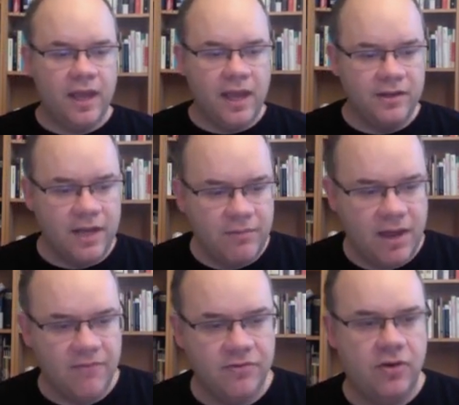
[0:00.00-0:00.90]
And then we
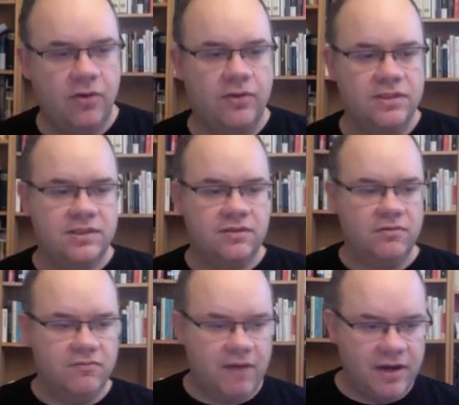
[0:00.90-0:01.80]
have those
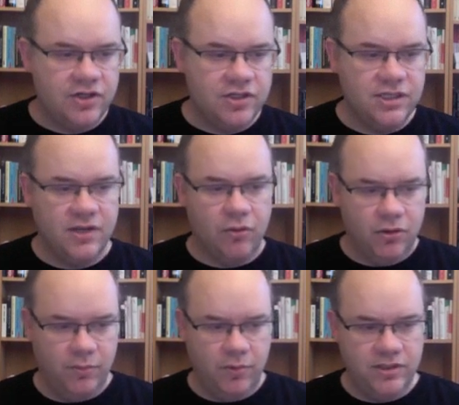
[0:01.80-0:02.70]
functions like
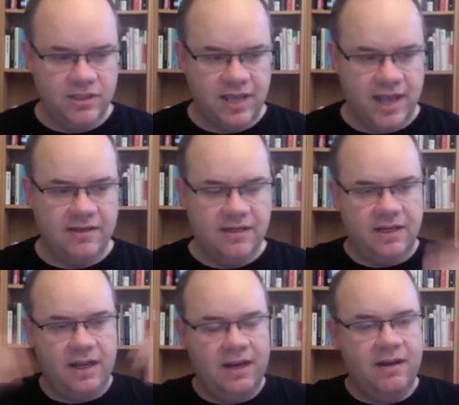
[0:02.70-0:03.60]
only person that
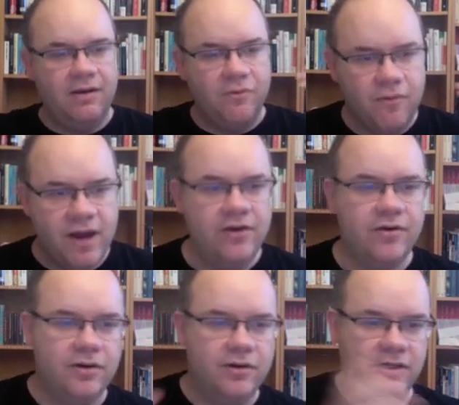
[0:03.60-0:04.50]
can
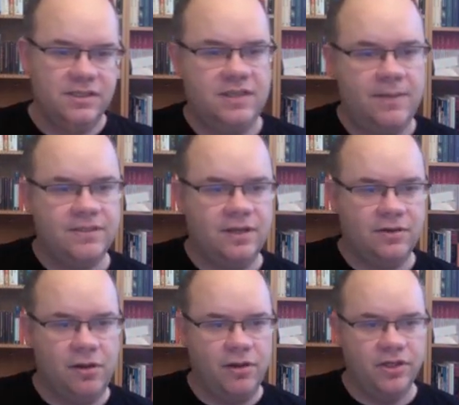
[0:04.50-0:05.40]
render this abstract
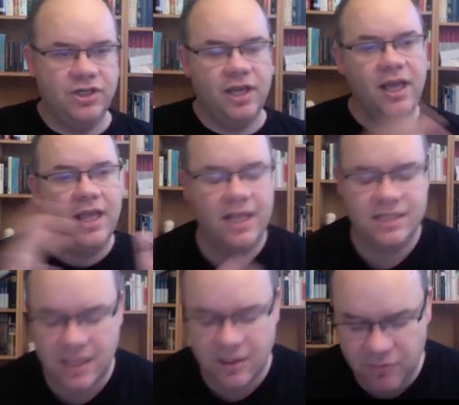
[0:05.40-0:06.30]
knowledge
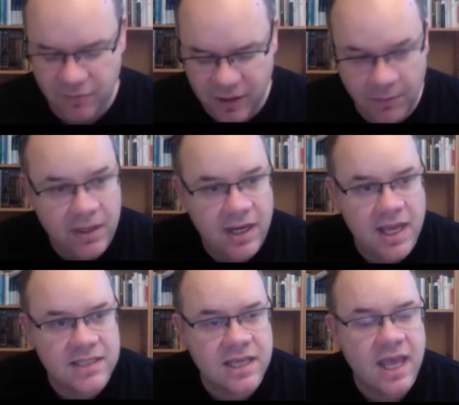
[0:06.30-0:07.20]
inside of the
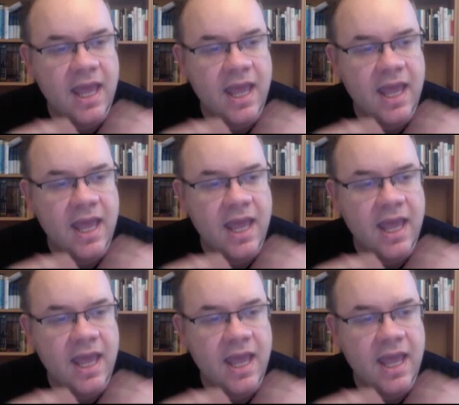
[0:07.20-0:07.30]
Wikipedias